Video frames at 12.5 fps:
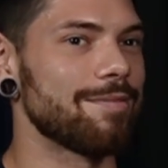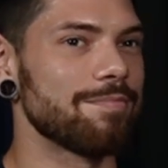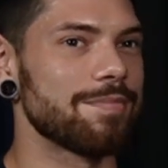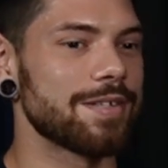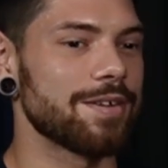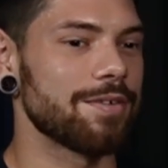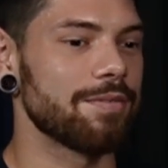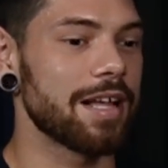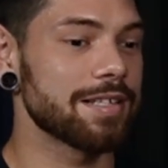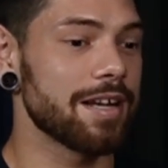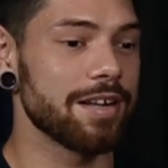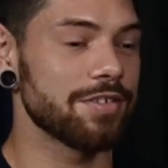So
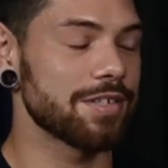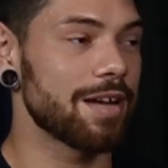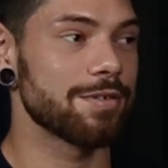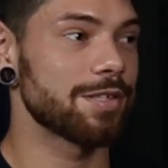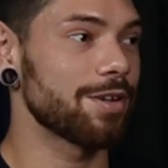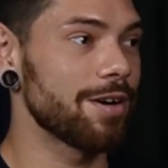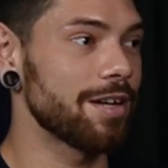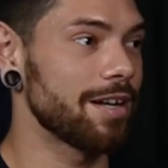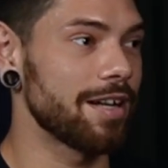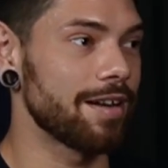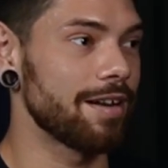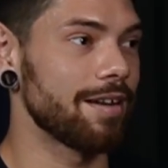that's kind of just how it started,
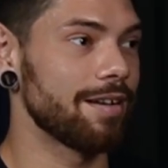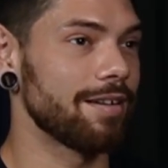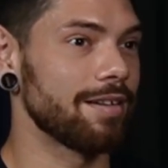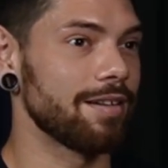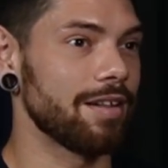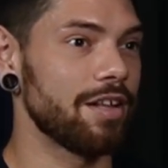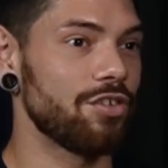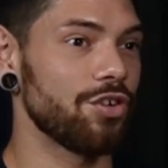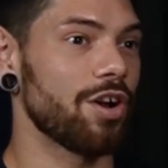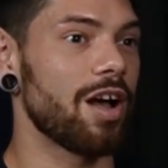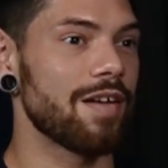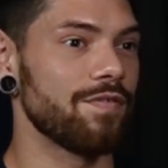and it
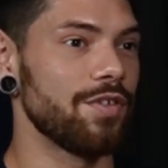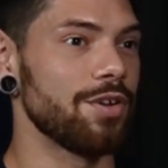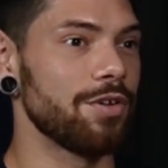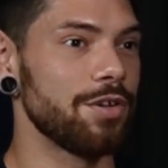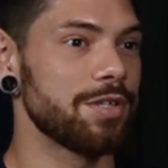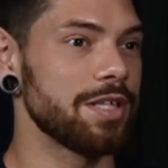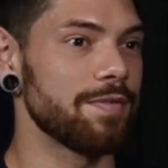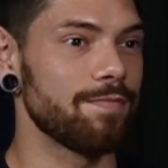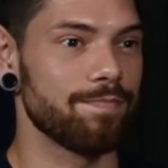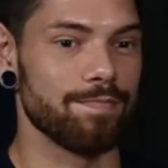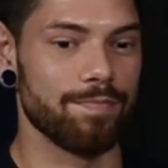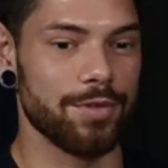took off. You see the
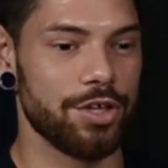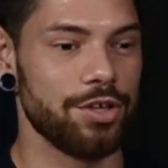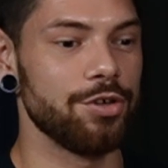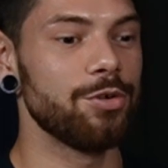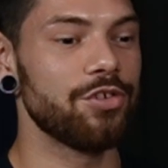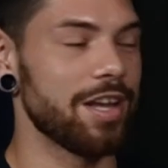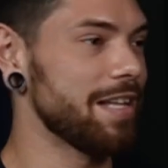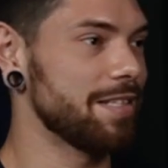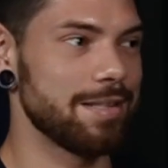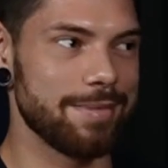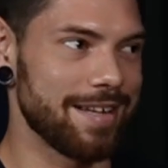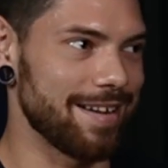huge gains in
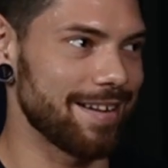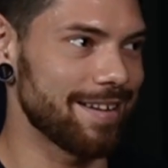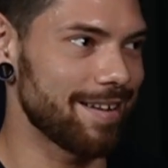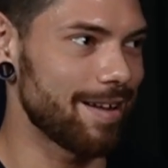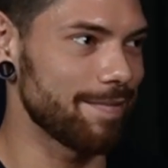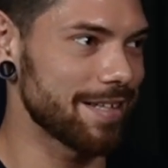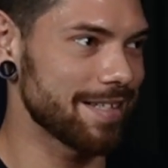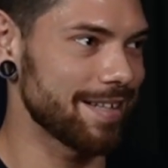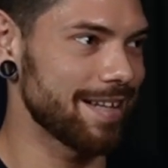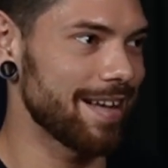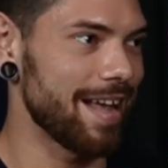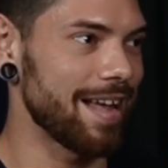the beginning,
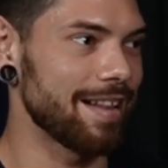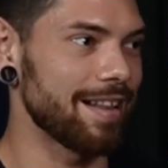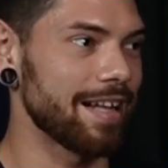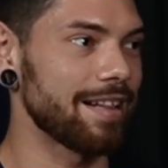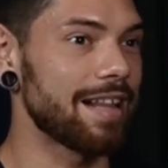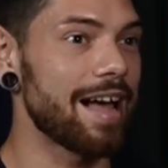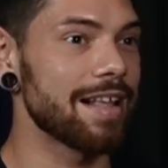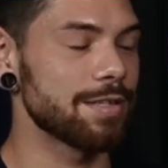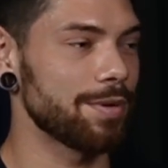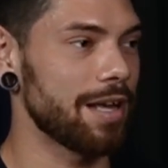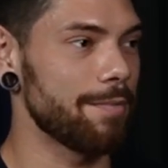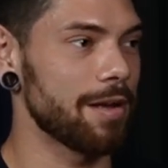obviously, and like that's
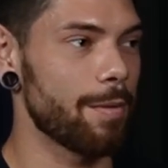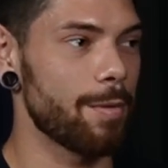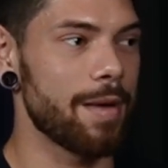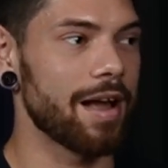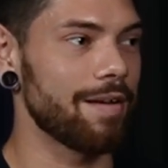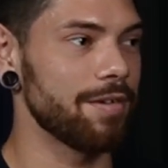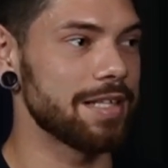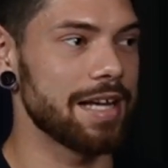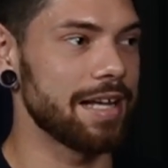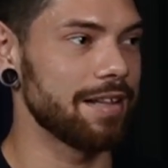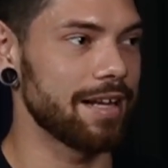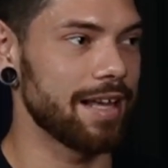what kept me coming back every
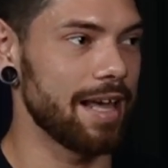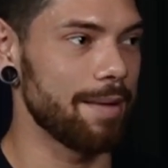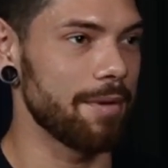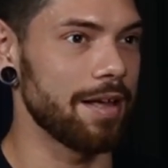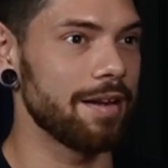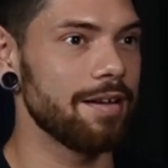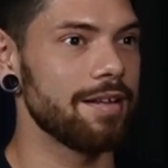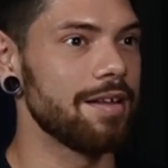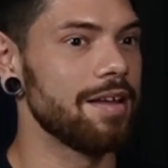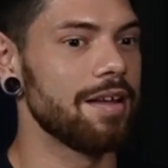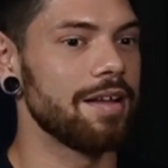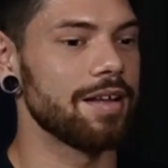day that I came in.
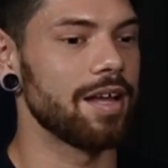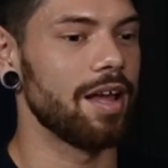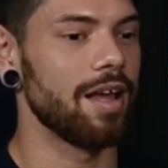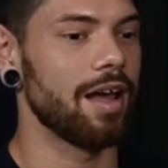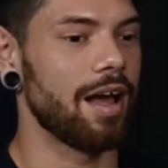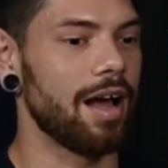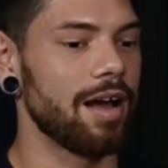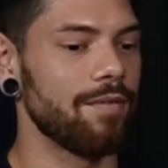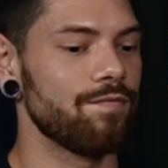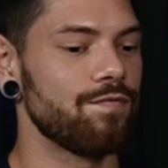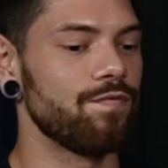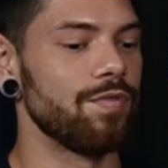I
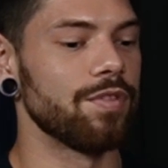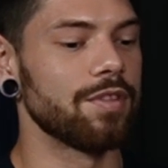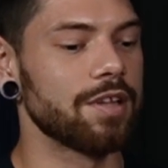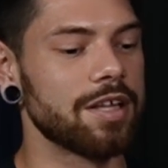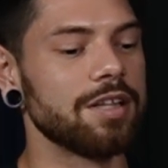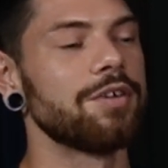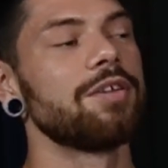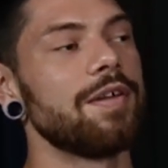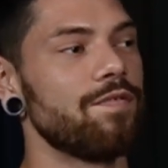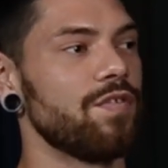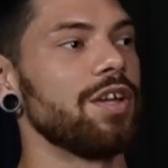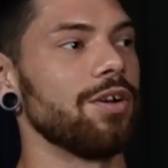could literally
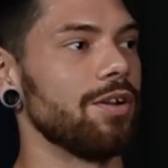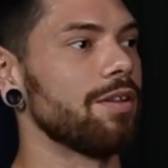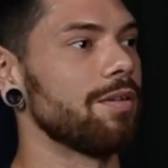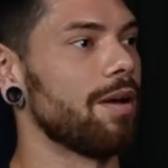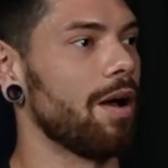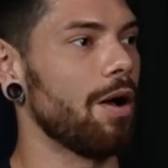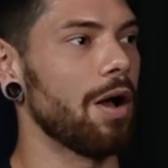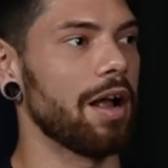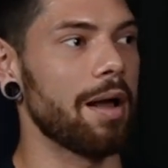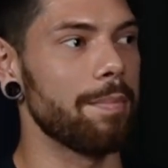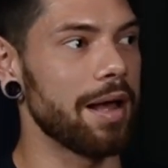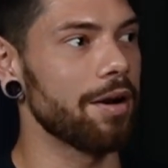feel, oh, I
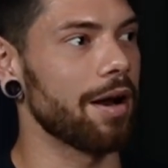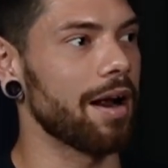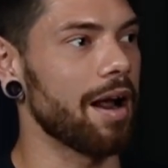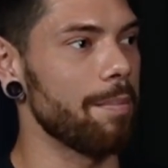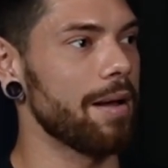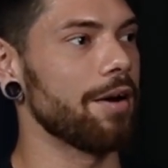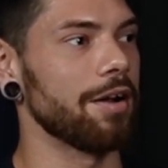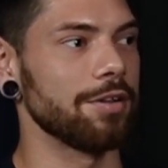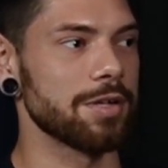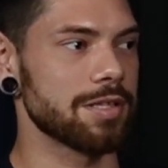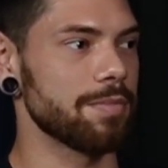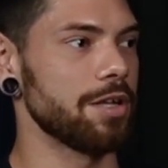got better, I
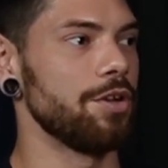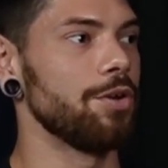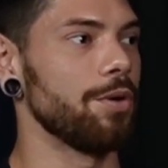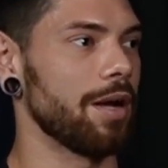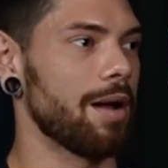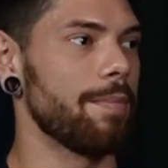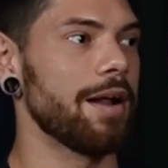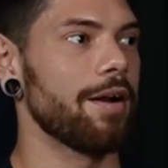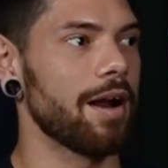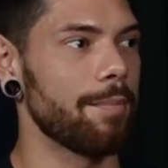learned something new, I got better,